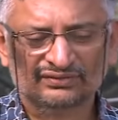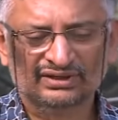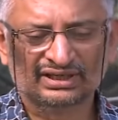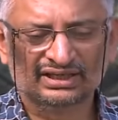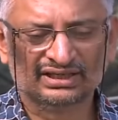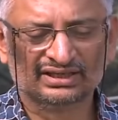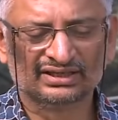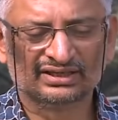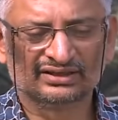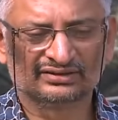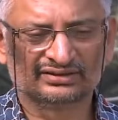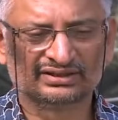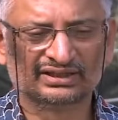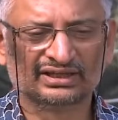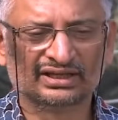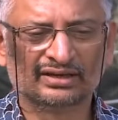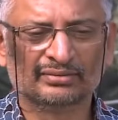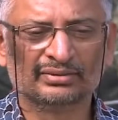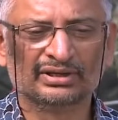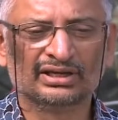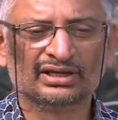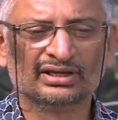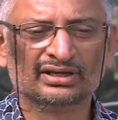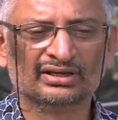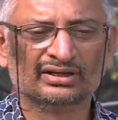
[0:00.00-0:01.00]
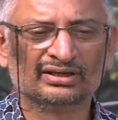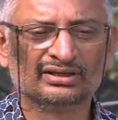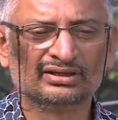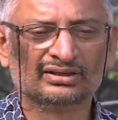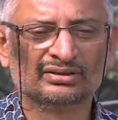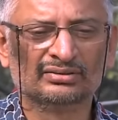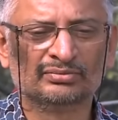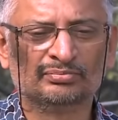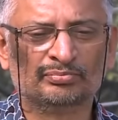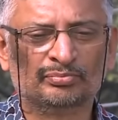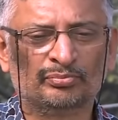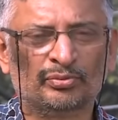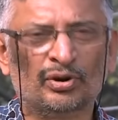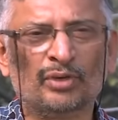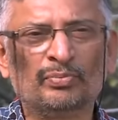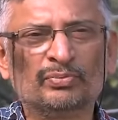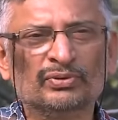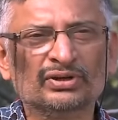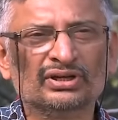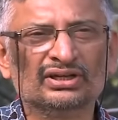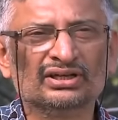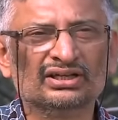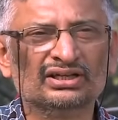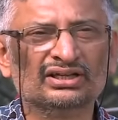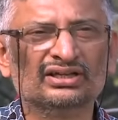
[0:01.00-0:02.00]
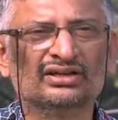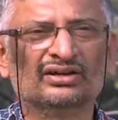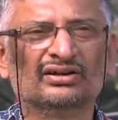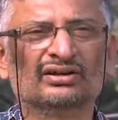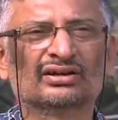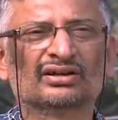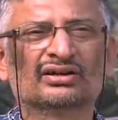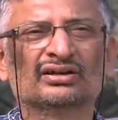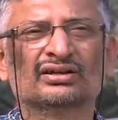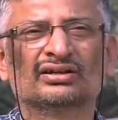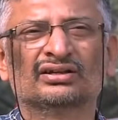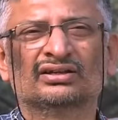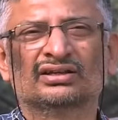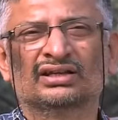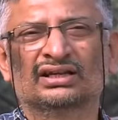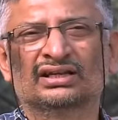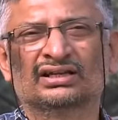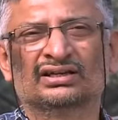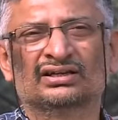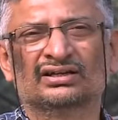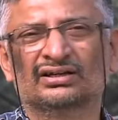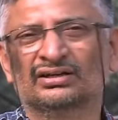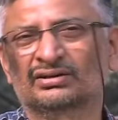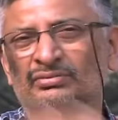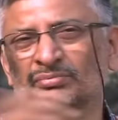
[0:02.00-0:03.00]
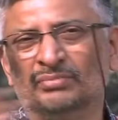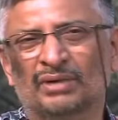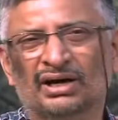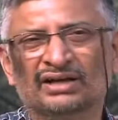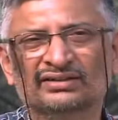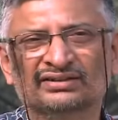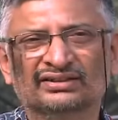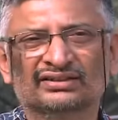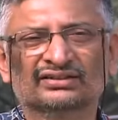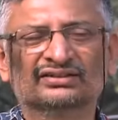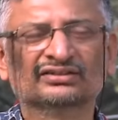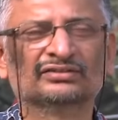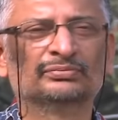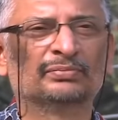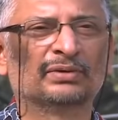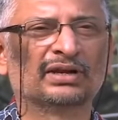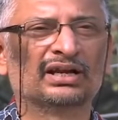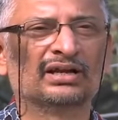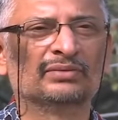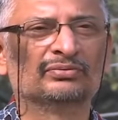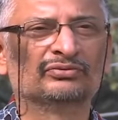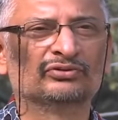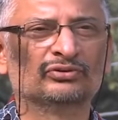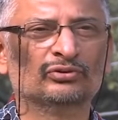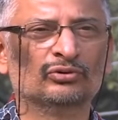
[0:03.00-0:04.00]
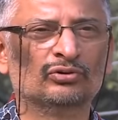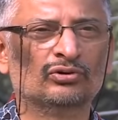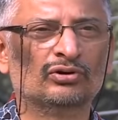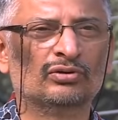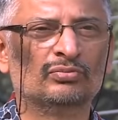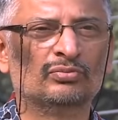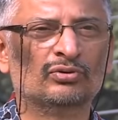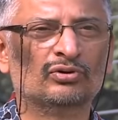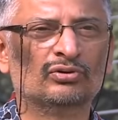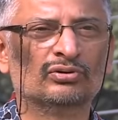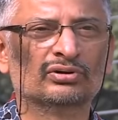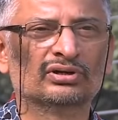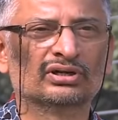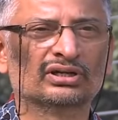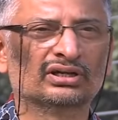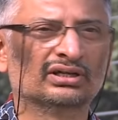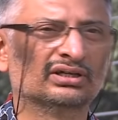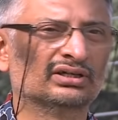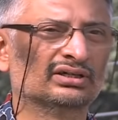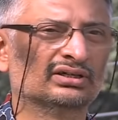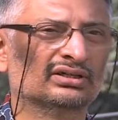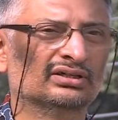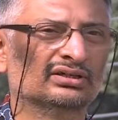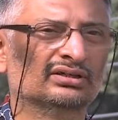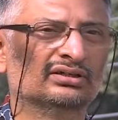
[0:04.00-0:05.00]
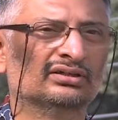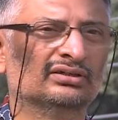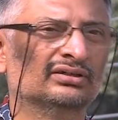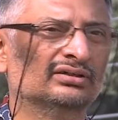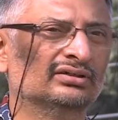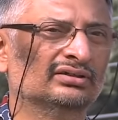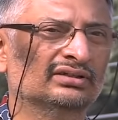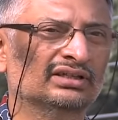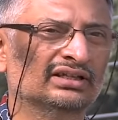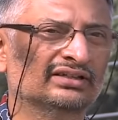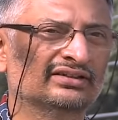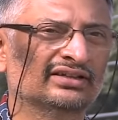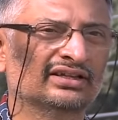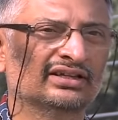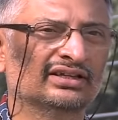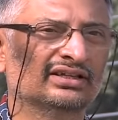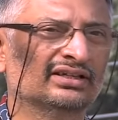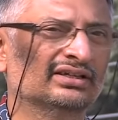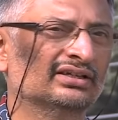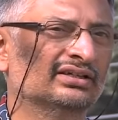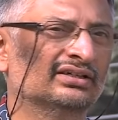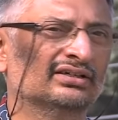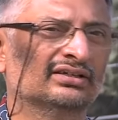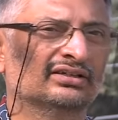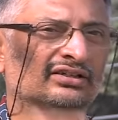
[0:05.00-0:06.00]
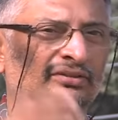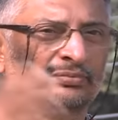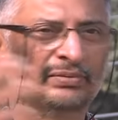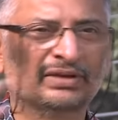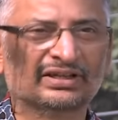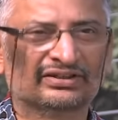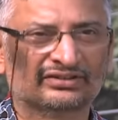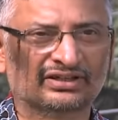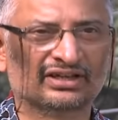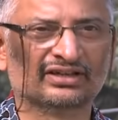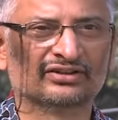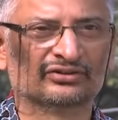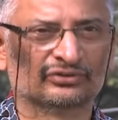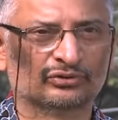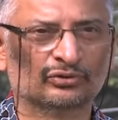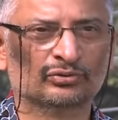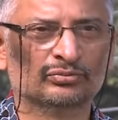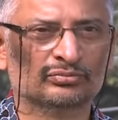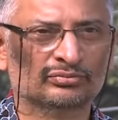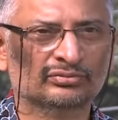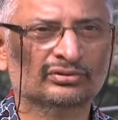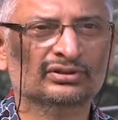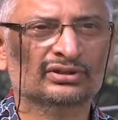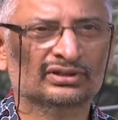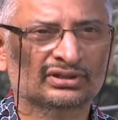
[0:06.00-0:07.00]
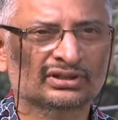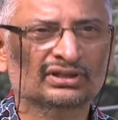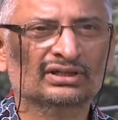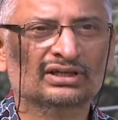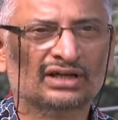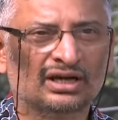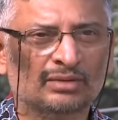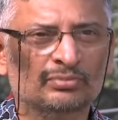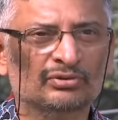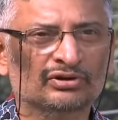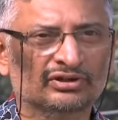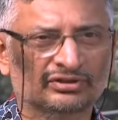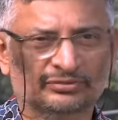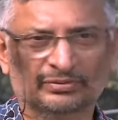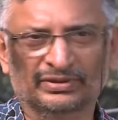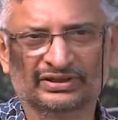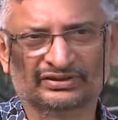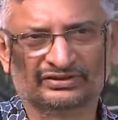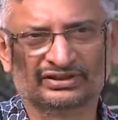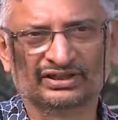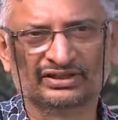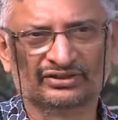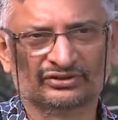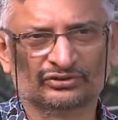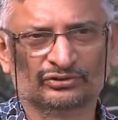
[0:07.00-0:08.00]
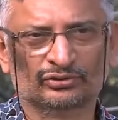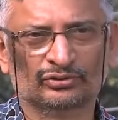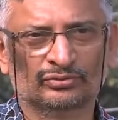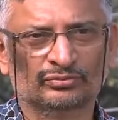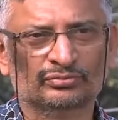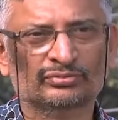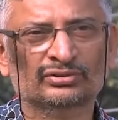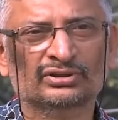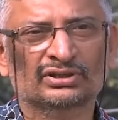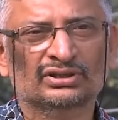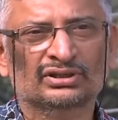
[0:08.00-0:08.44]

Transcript: Very interesting. I mean, uh, popularly or uh, like uh, masses perhaps know about, uh, let's say, uh, space telescope, Hubble Space Telescope,